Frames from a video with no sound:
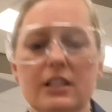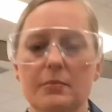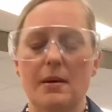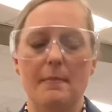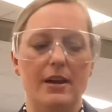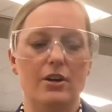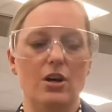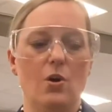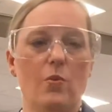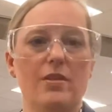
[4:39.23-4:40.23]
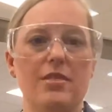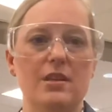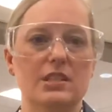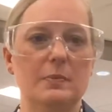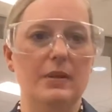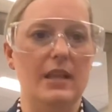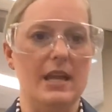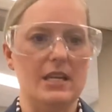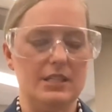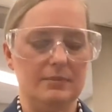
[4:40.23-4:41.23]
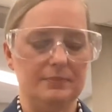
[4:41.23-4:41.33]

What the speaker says: bit better with this plate.